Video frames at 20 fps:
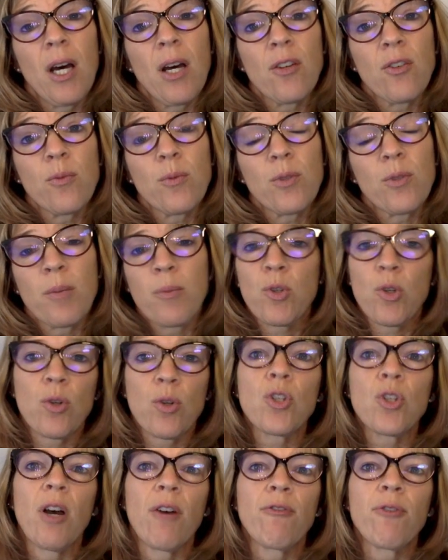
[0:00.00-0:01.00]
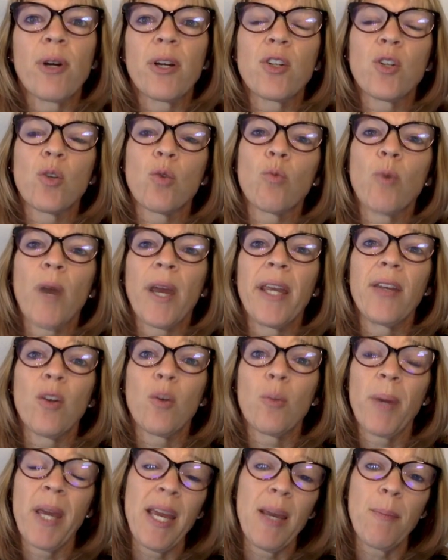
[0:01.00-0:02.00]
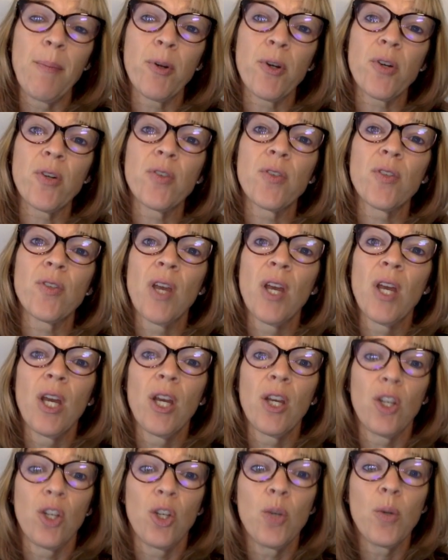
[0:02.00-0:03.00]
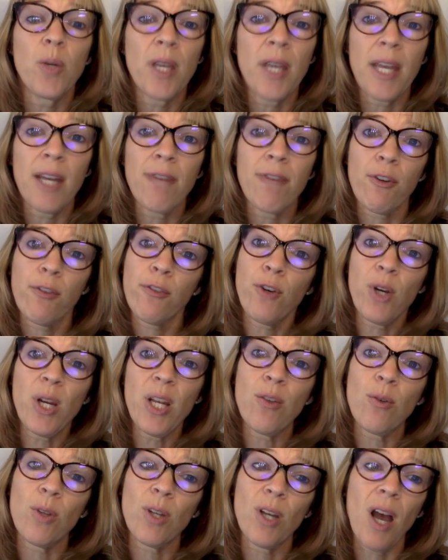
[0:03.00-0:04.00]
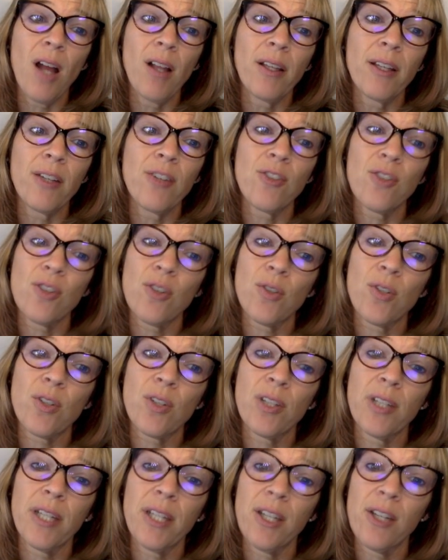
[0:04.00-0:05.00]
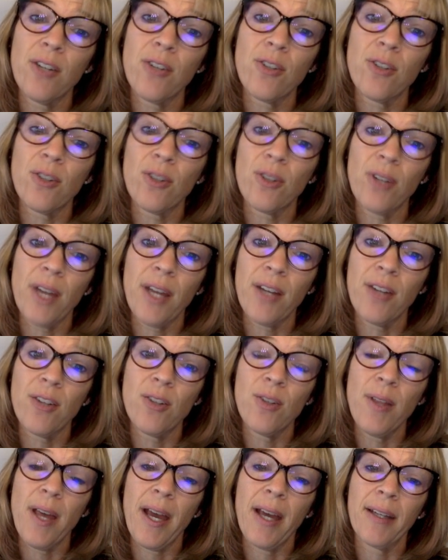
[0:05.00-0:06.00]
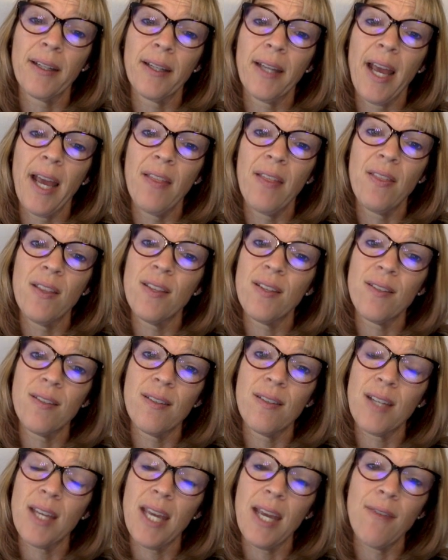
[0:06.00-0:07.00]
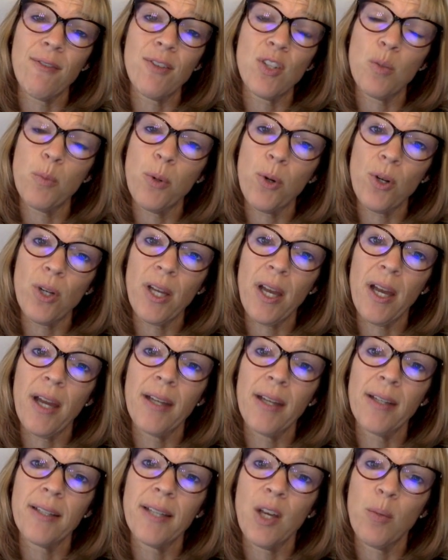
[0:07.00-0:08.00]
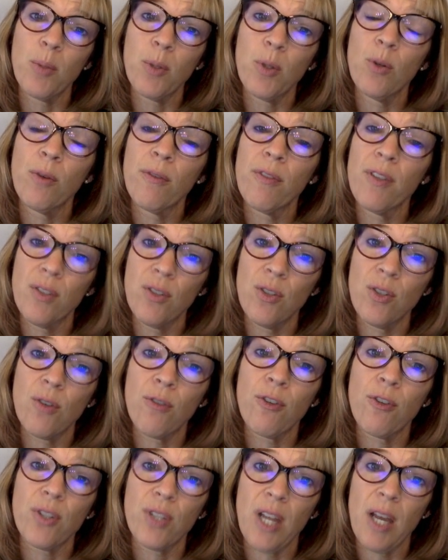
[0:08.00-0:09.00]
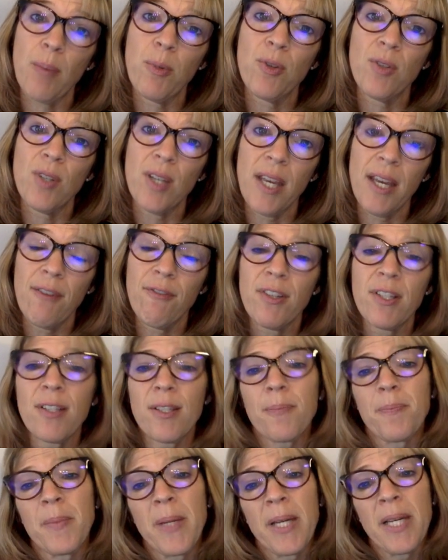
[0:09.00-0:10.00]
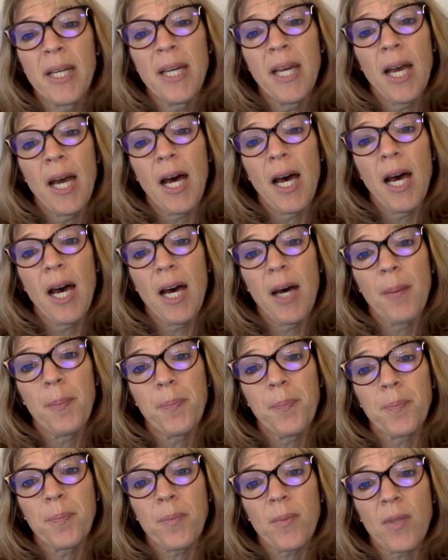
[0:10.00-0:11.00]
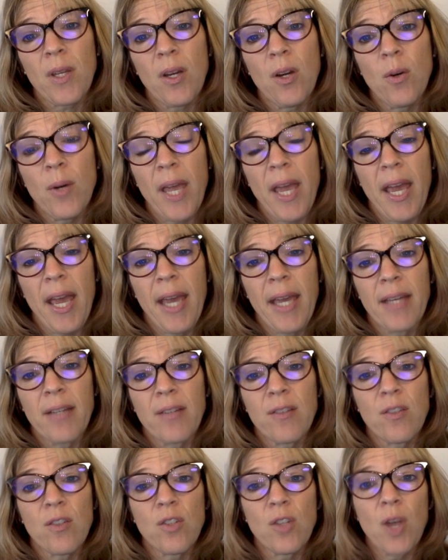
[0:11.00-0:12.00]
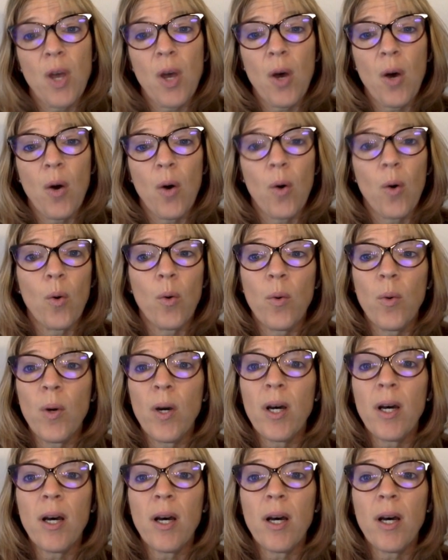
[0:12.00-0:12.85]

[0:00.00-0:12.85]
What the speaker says: some sort of software to write your papers, you can get it for free through the college. So just click here to learn how to do that. And then this is a Canvas support guide to help you if this is your first time using Canvas. Okay, so